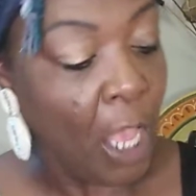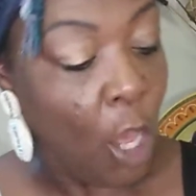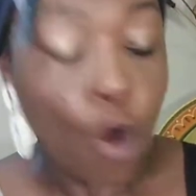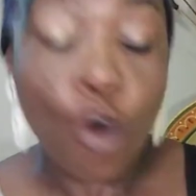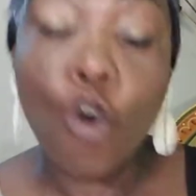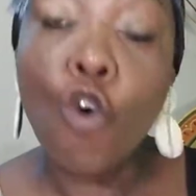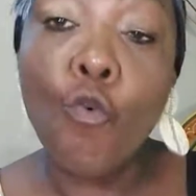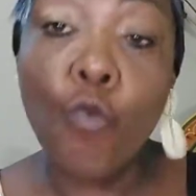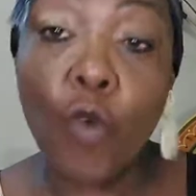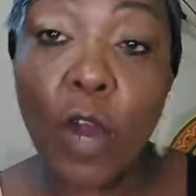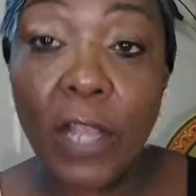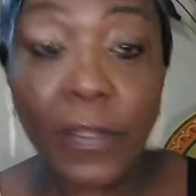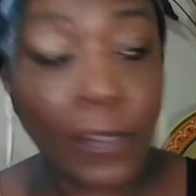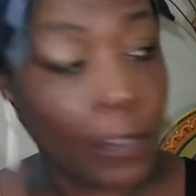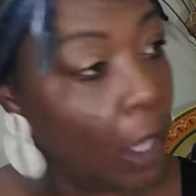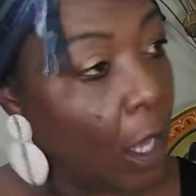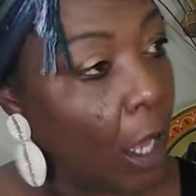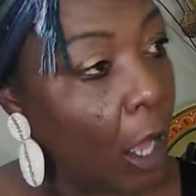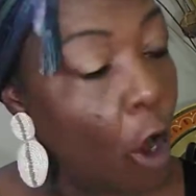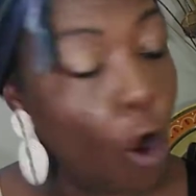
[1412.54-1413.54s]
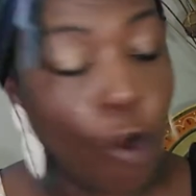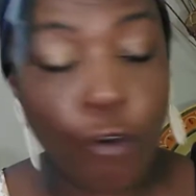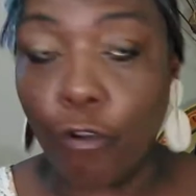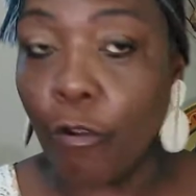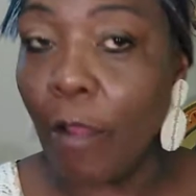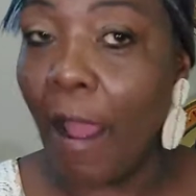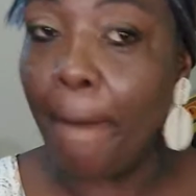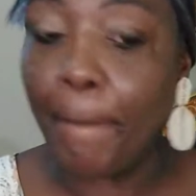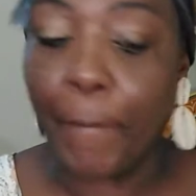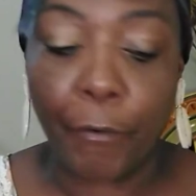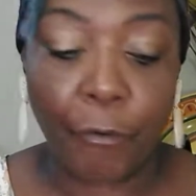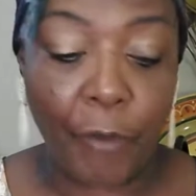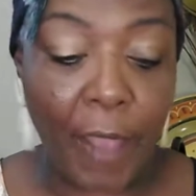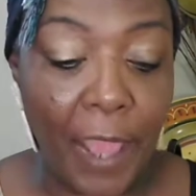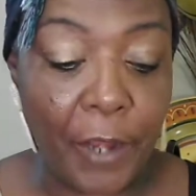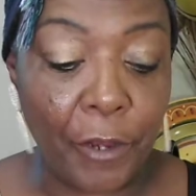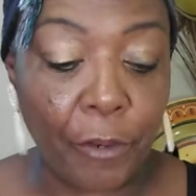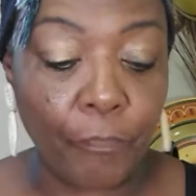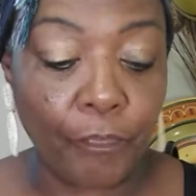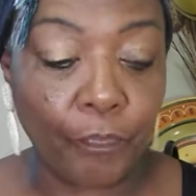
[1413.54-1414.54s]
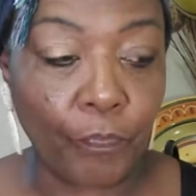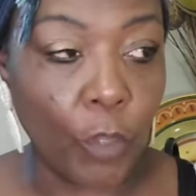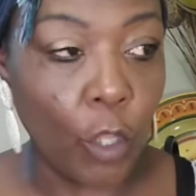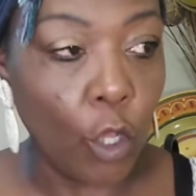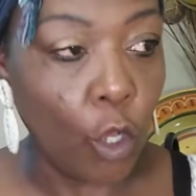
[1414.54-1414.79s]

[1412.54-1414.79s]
who was an owner-operator,